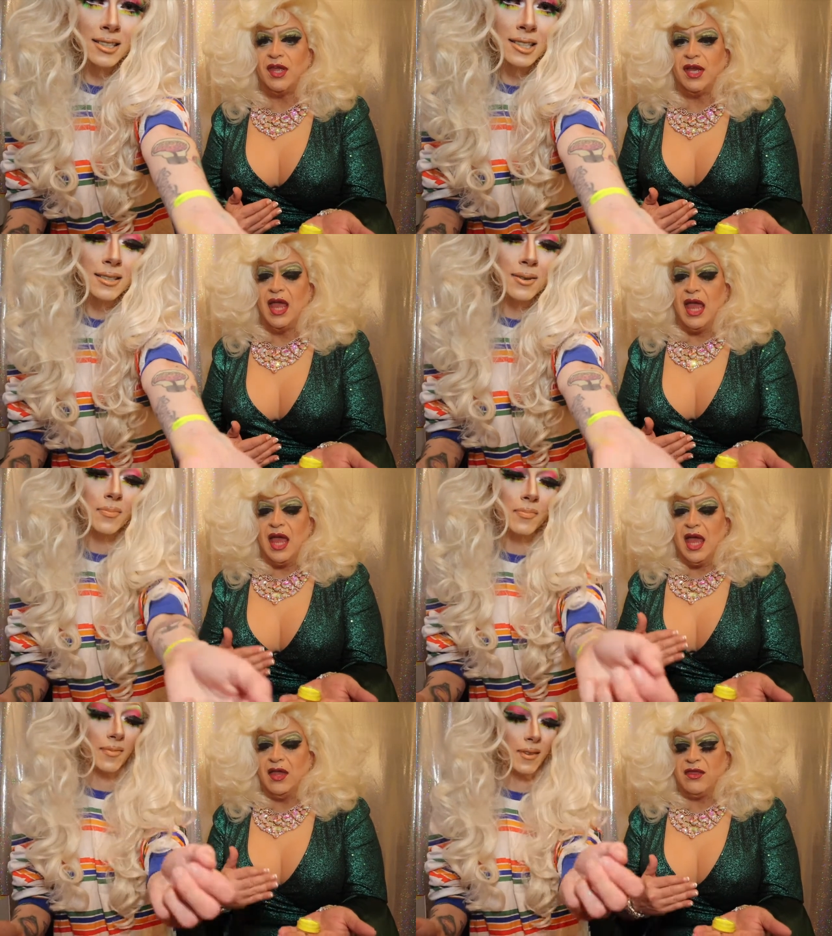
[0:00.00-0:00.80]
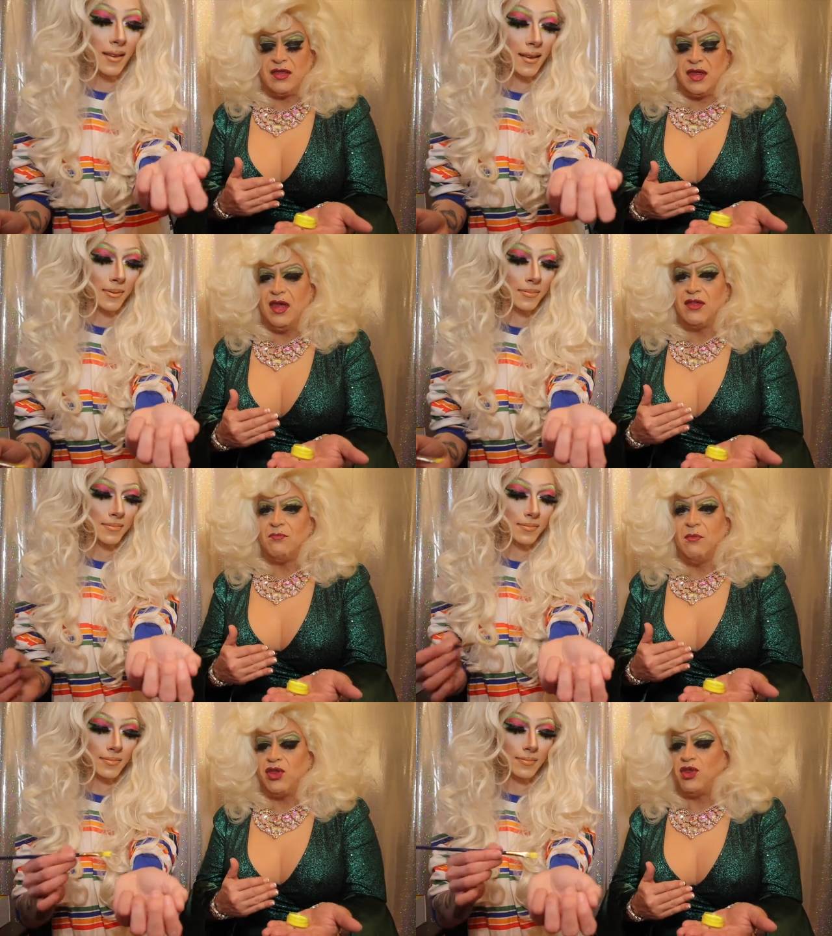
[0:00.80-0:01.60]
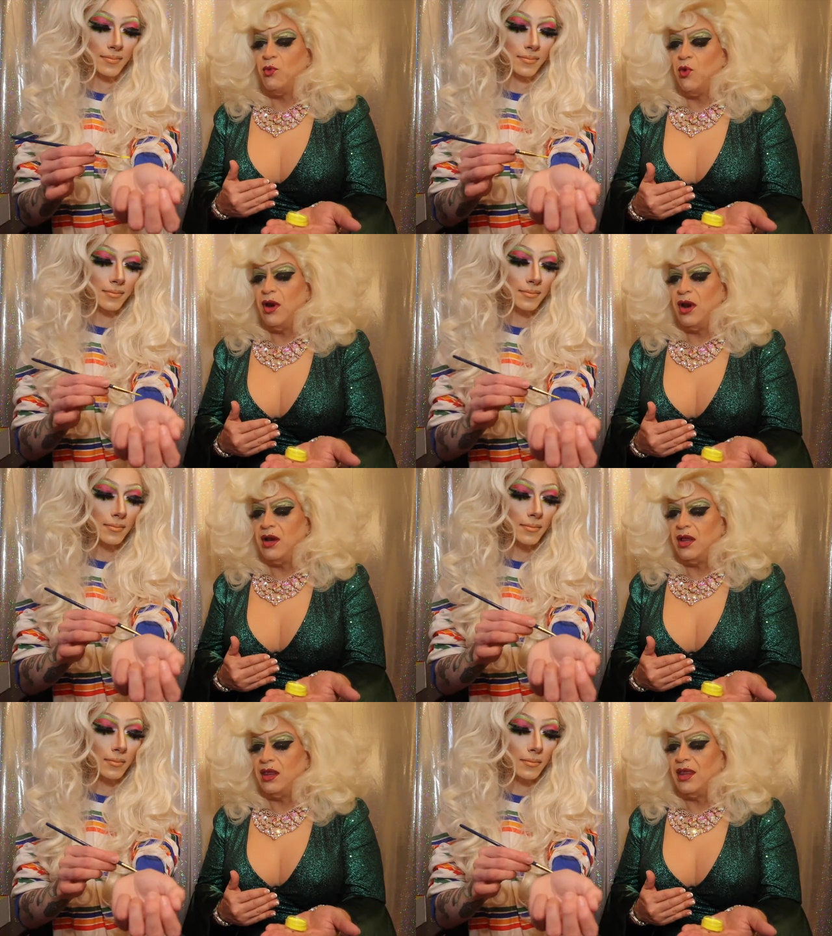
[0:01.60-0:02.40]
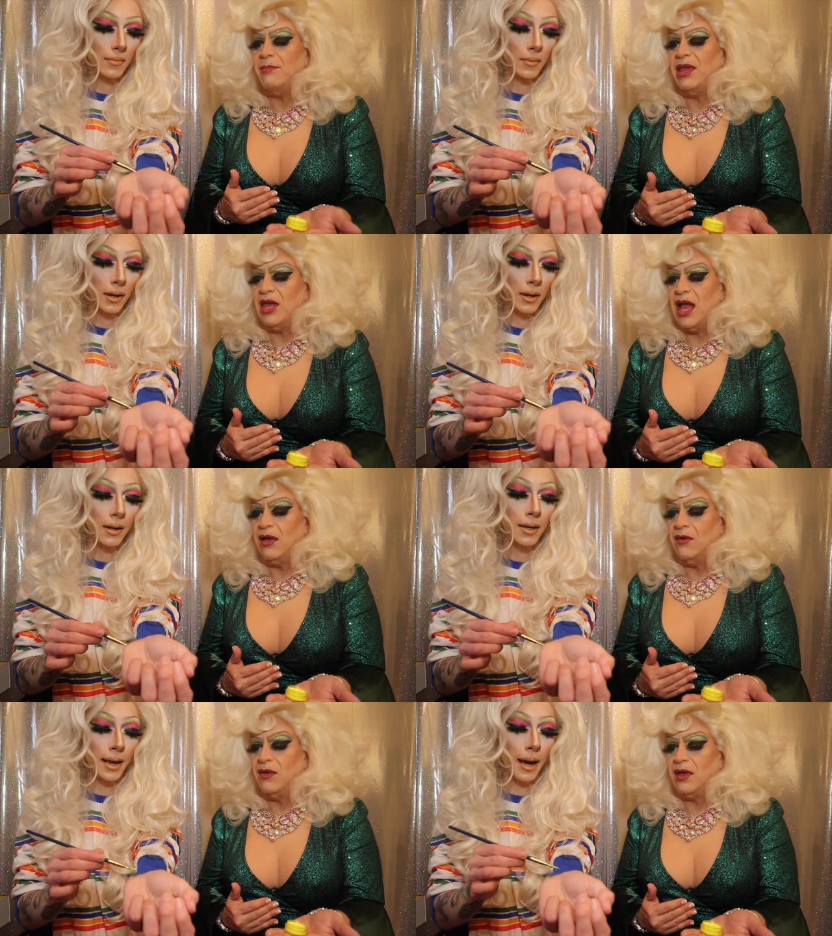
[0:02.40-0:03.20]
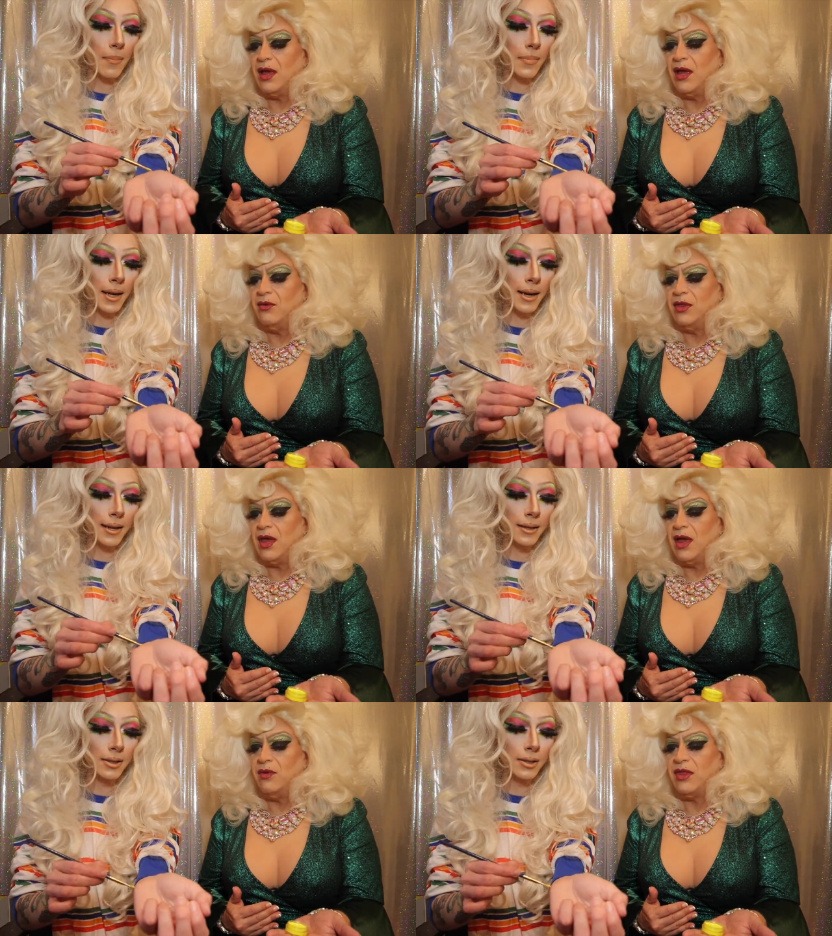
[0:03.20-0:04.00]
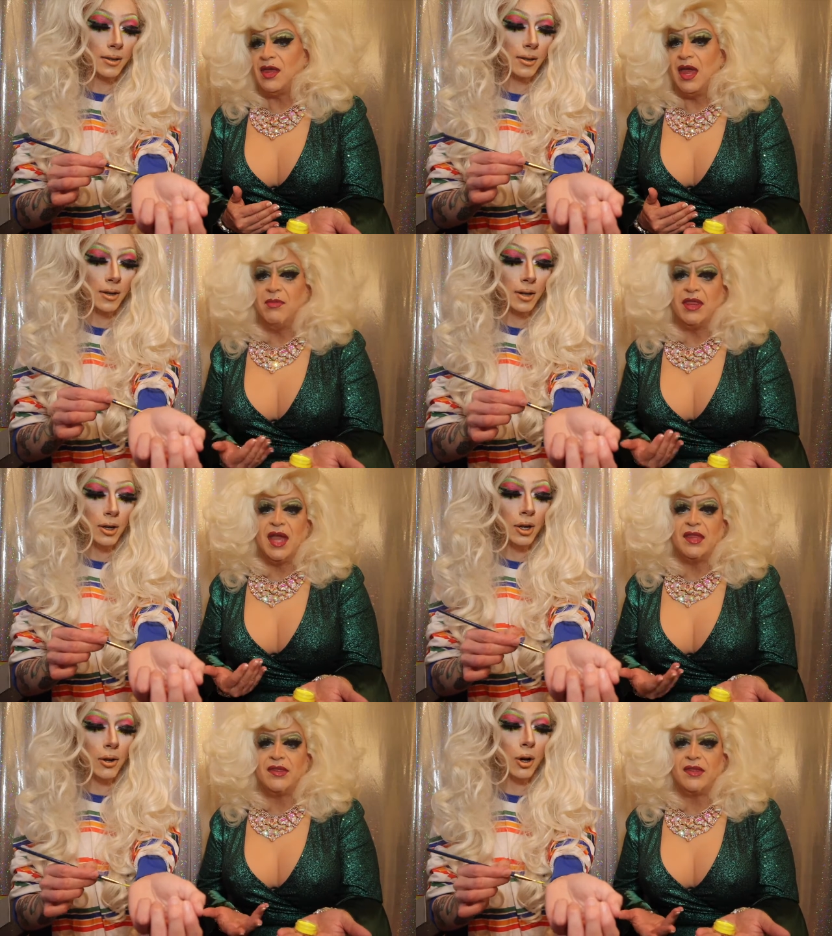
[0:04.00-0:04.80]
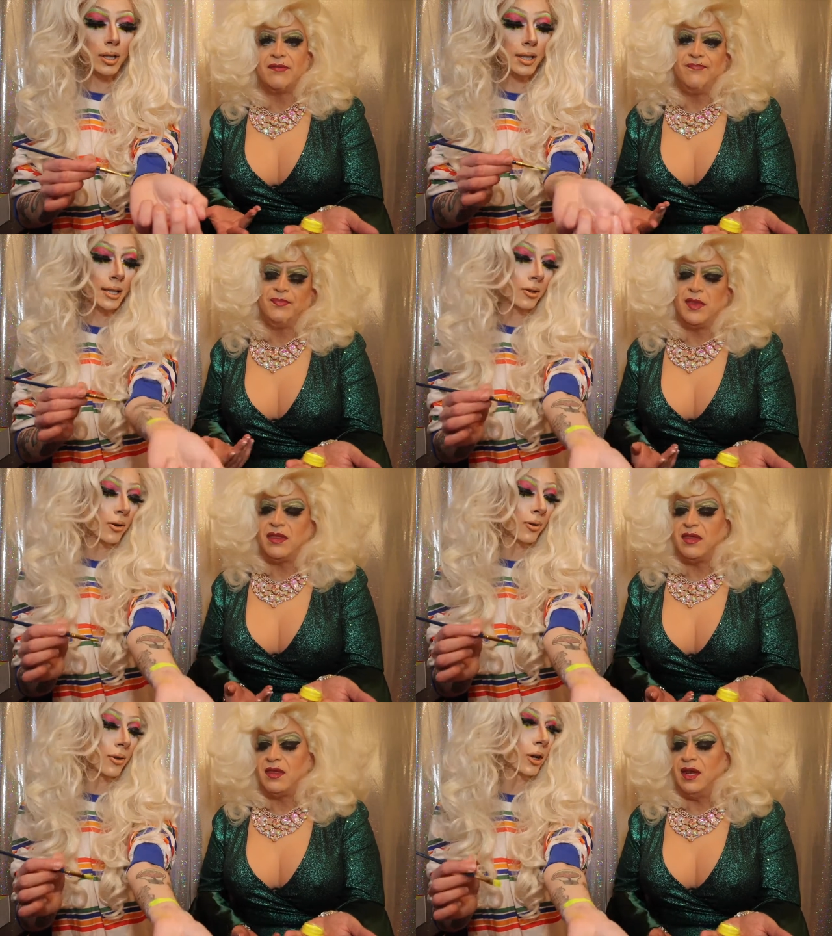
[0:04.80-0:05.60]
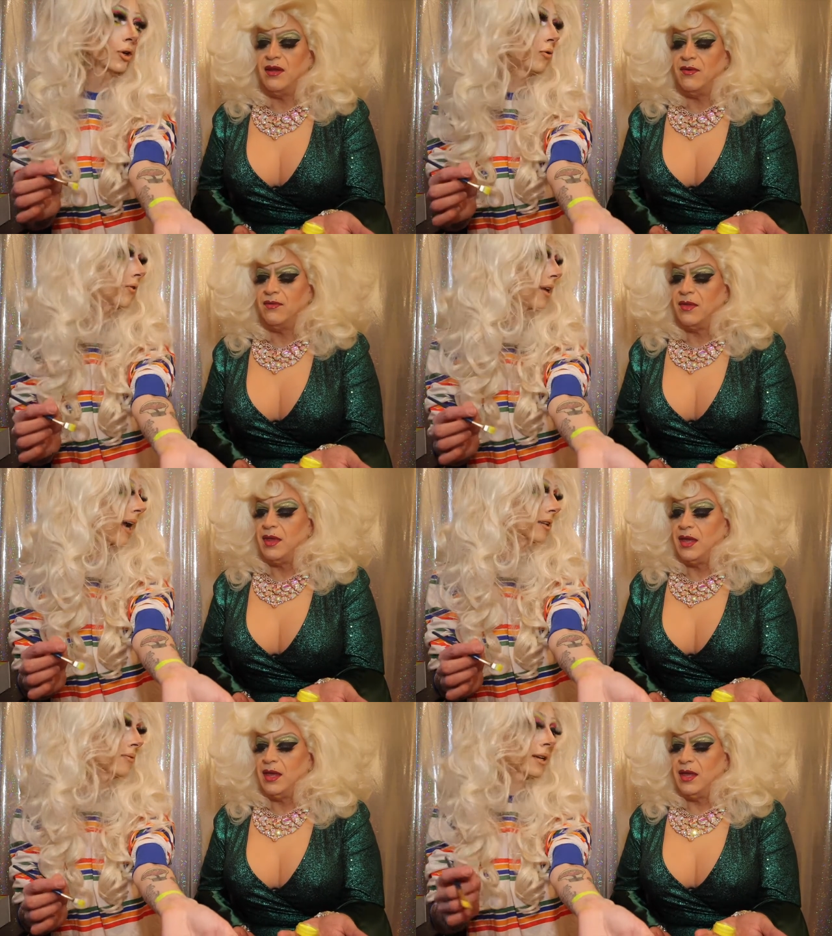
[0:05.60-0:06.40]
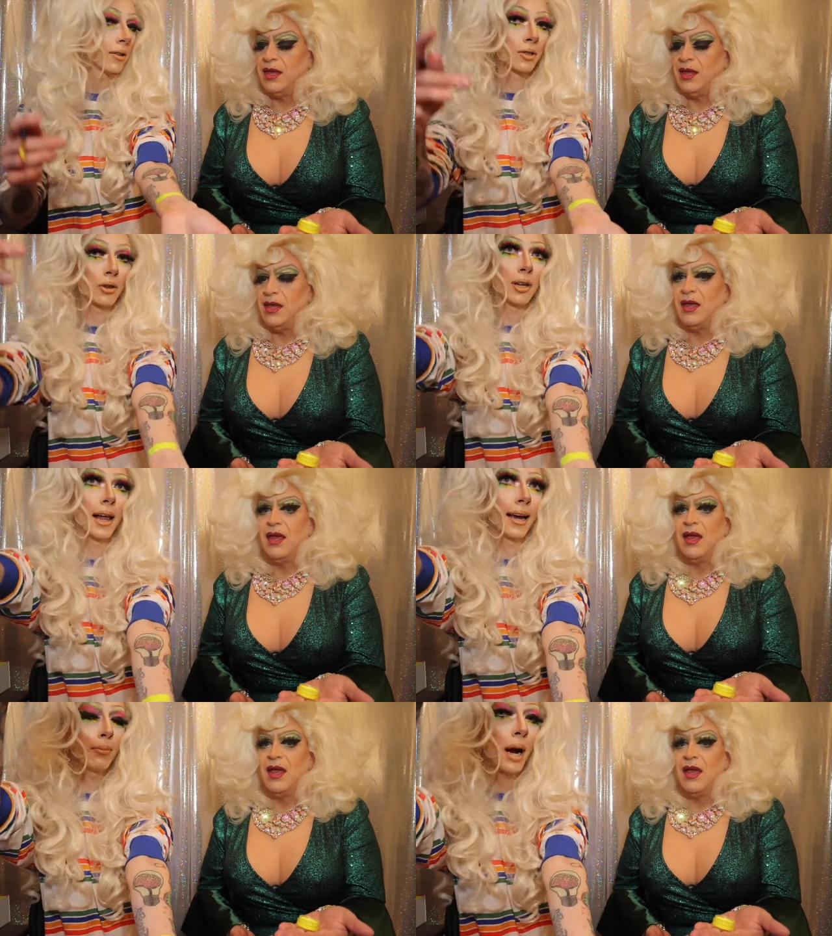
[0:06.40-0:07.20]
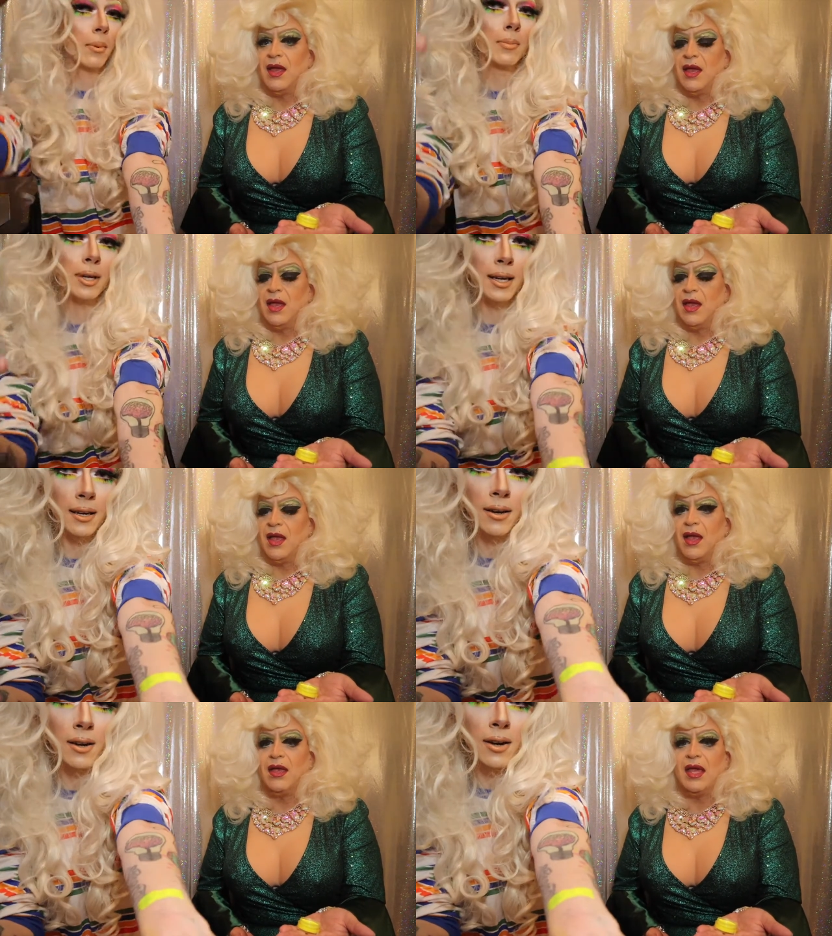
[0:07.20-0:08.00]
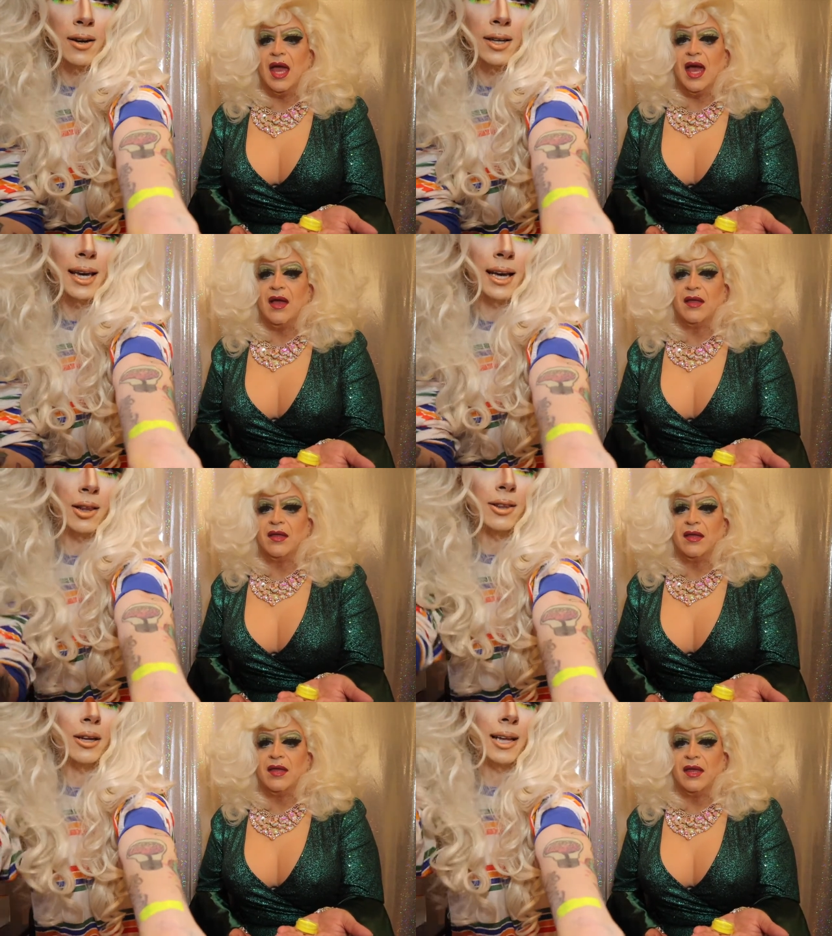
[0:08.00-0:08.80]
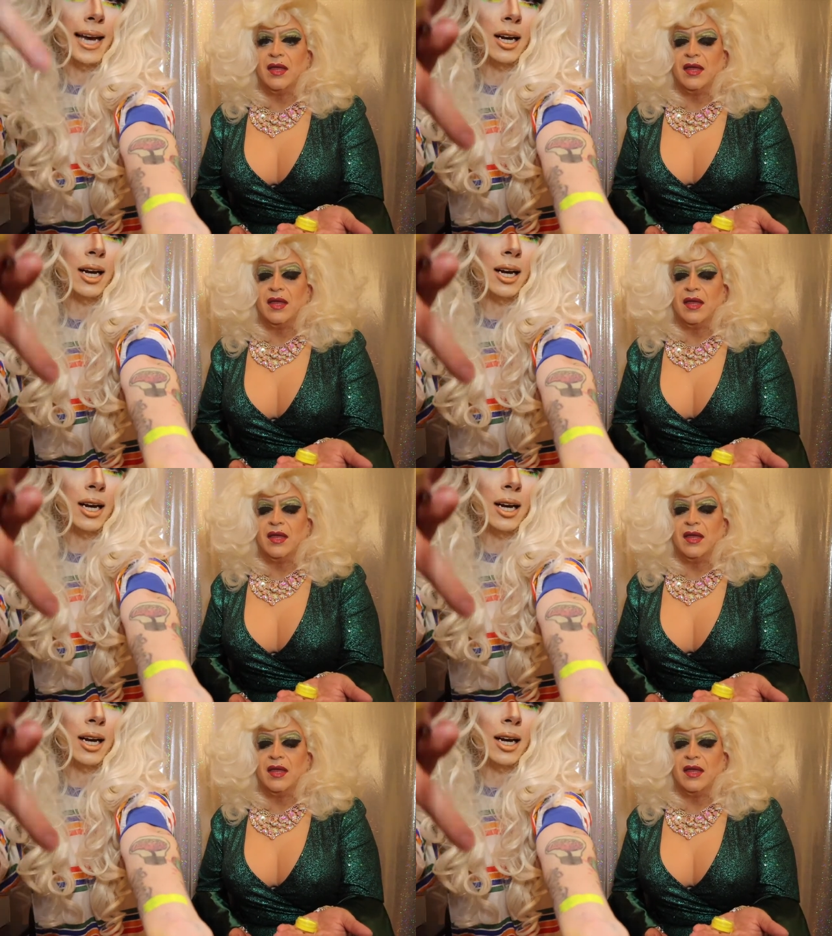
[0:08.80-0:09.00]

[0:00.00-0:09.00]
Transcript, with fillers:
Speaker 1: person it's it's much more lemon yellow. Yep, I would, it is. I would say, but that's because no, these are they're you know,
Speaker 2: UV activated, so the light probably. Yeah, yeah, the light